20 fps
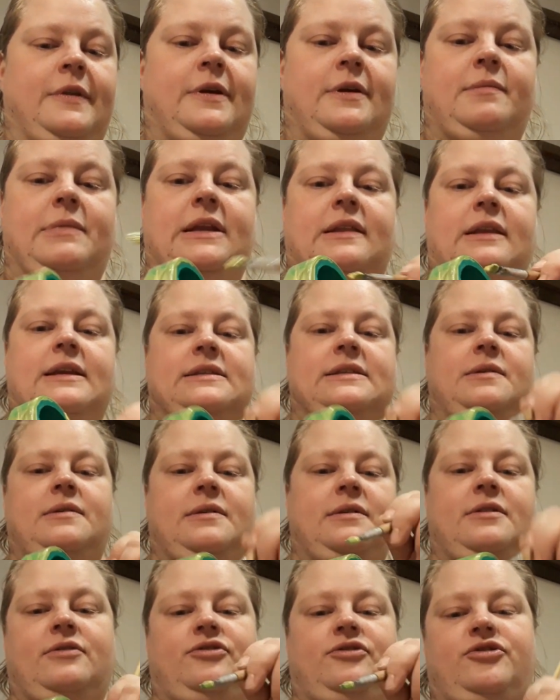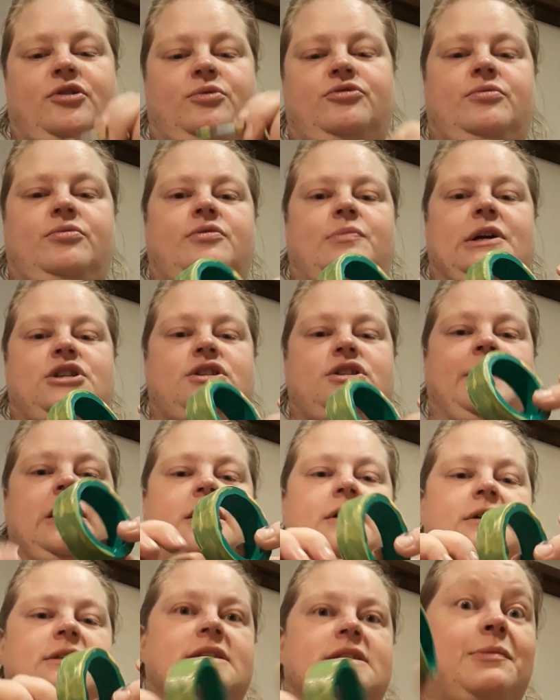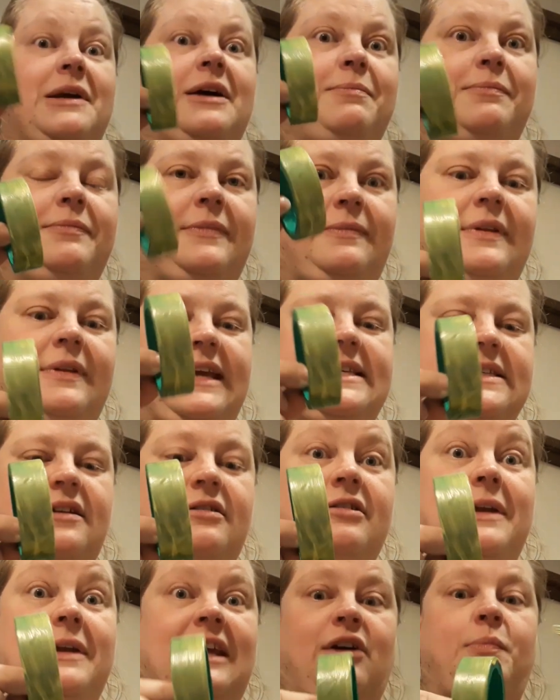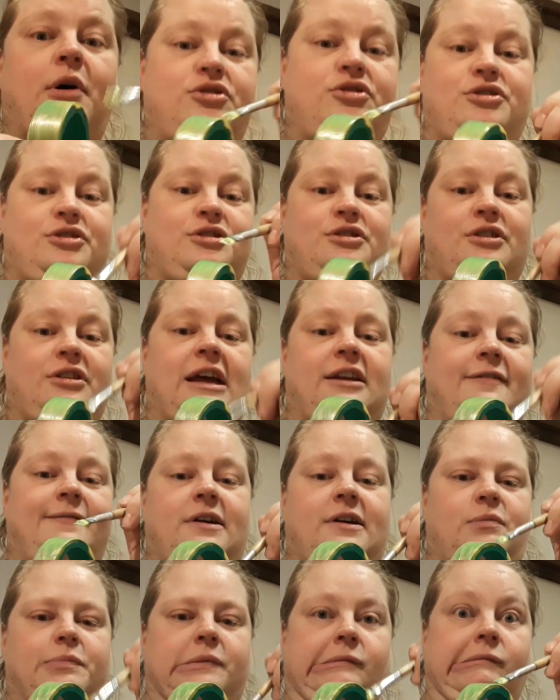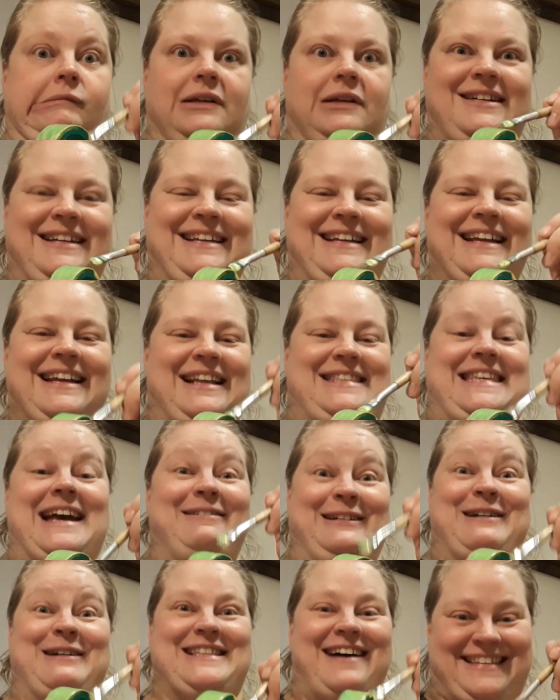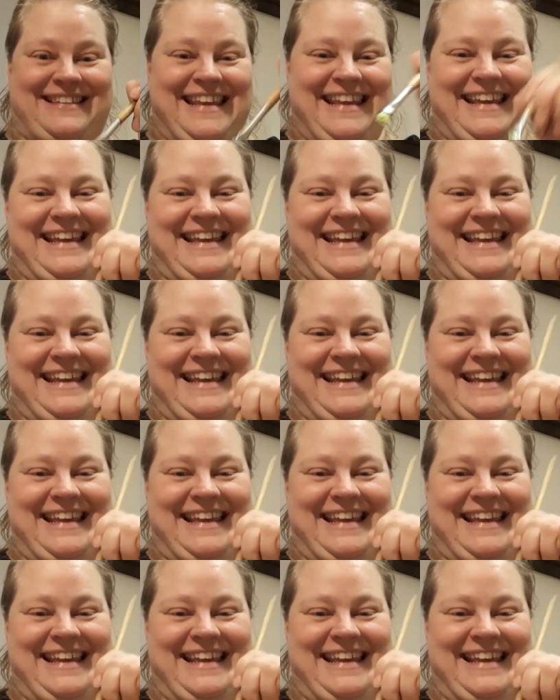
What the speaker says: But it needs to not show through too much, because it's gonna be these are gonna be decoupaged, kind of. I hope that's how it works out.